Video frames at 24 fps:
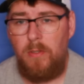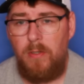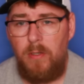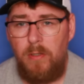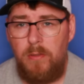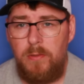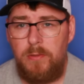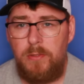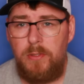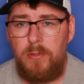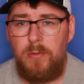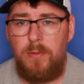
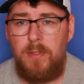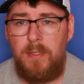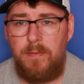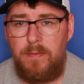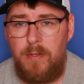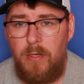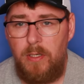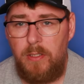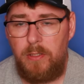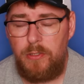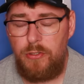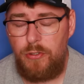Also, I've
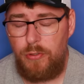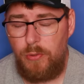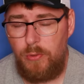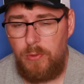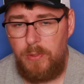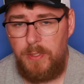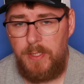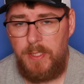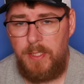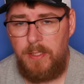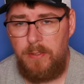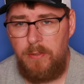got a
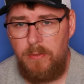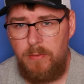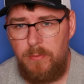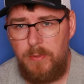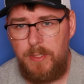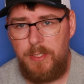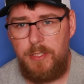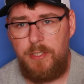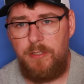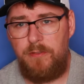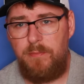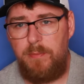drone now,
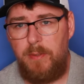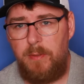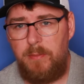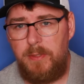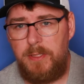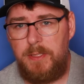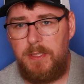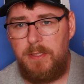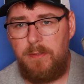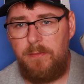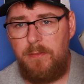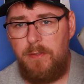which you've
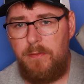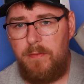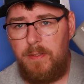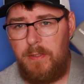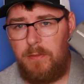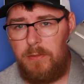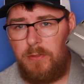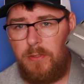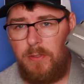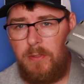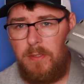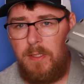probably seen a few
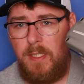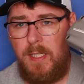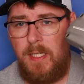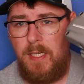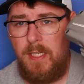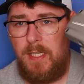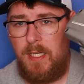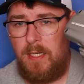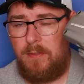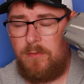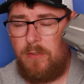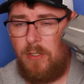videos on.
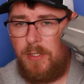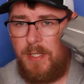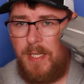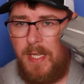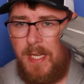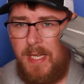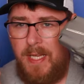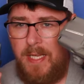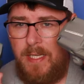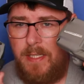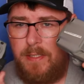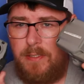I've got
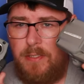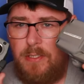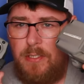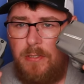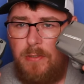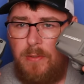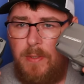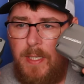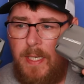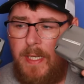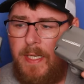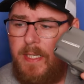the Air
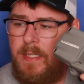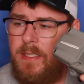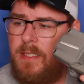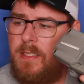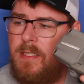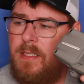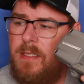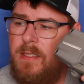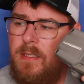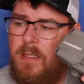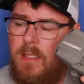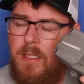
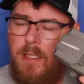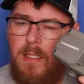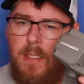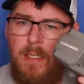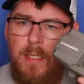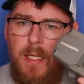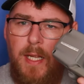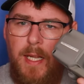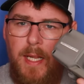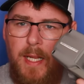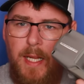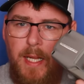2S,
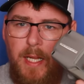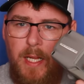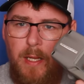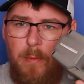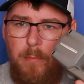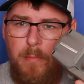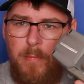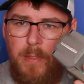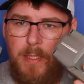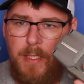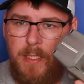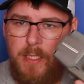
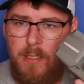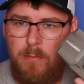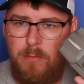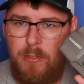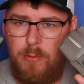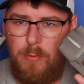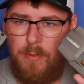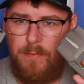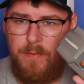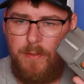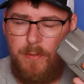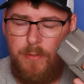and it
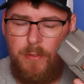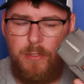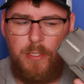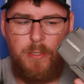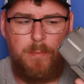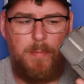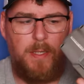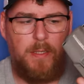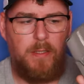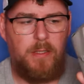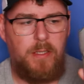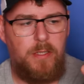comes with a new
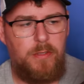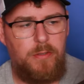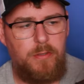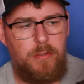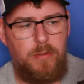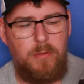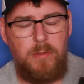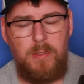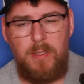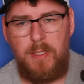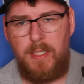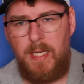smart
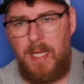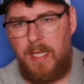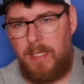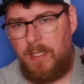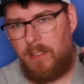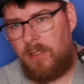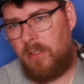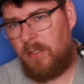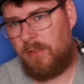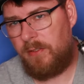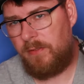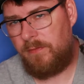controller, and
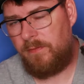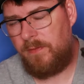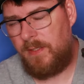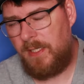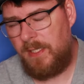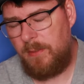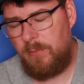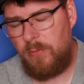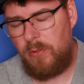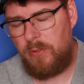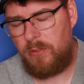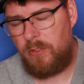I got the
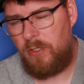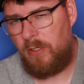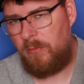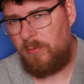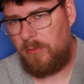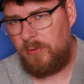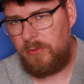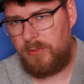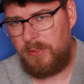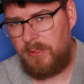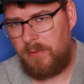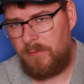fly mode
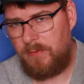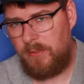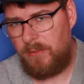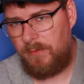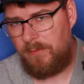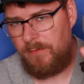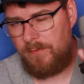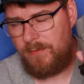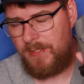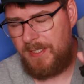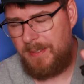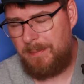combo, so I've
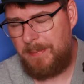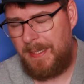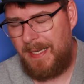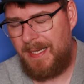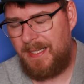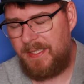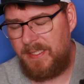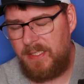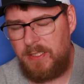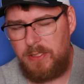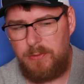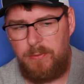got 3
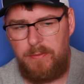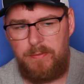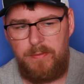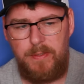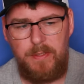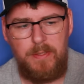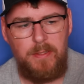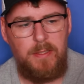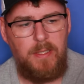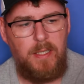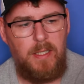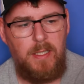batteries with
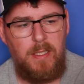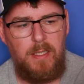it.